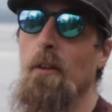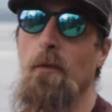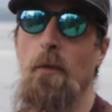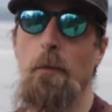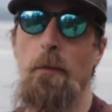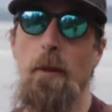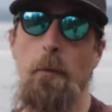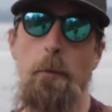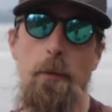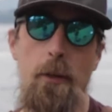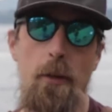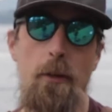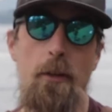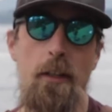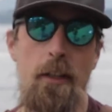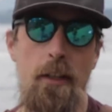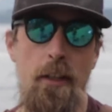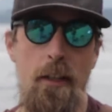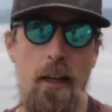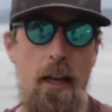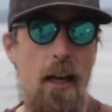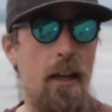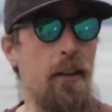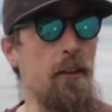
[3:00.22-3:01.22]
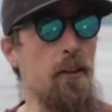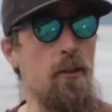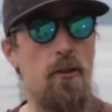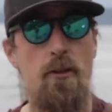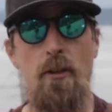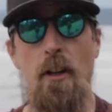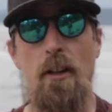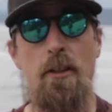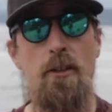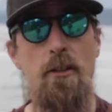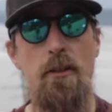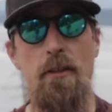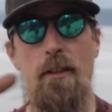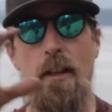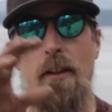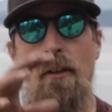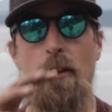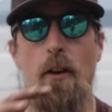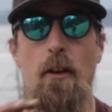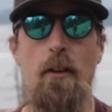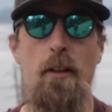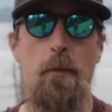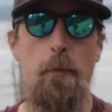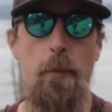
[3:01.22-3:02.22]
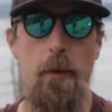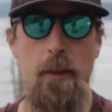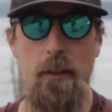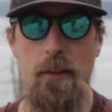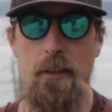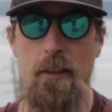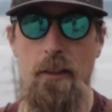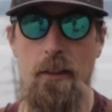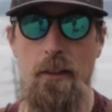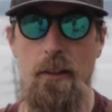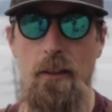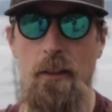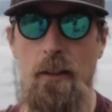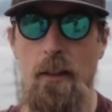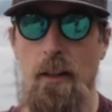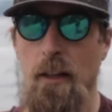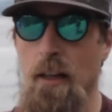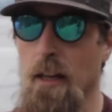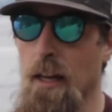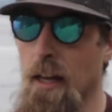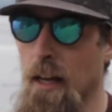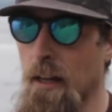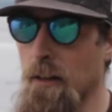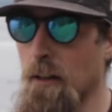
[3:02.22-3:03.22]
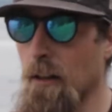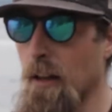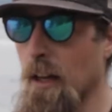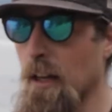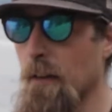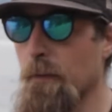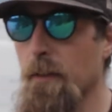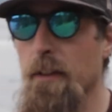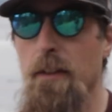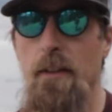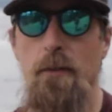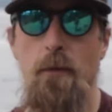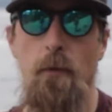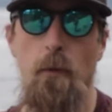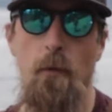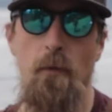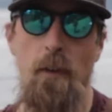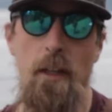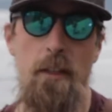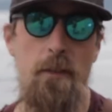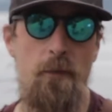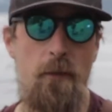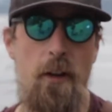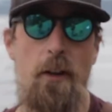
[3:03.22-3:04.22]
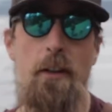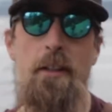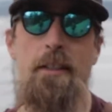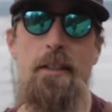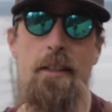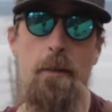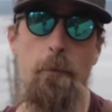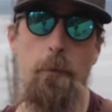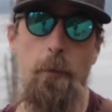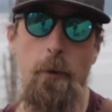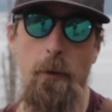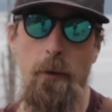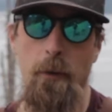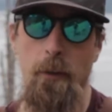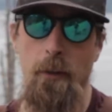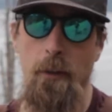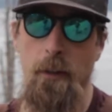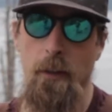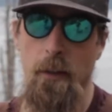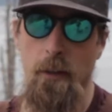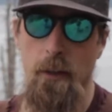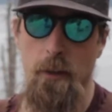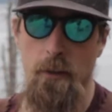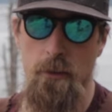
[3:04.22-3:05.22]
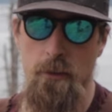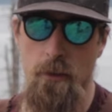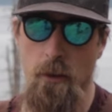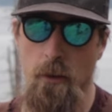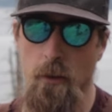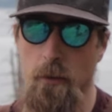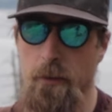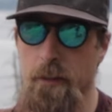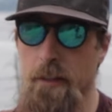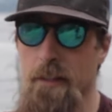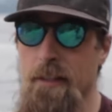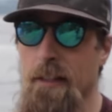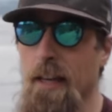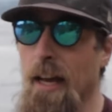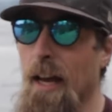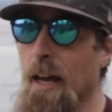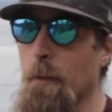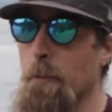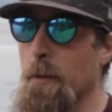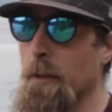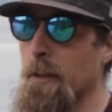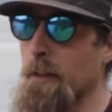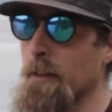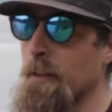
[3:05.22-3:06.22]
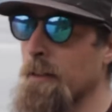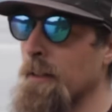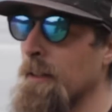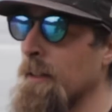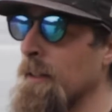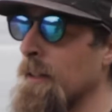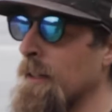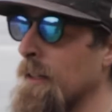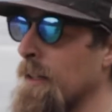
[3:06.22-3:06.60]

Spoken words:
from the beauty and the structures that are already built here. And a lot of it is very simple. So this cabin,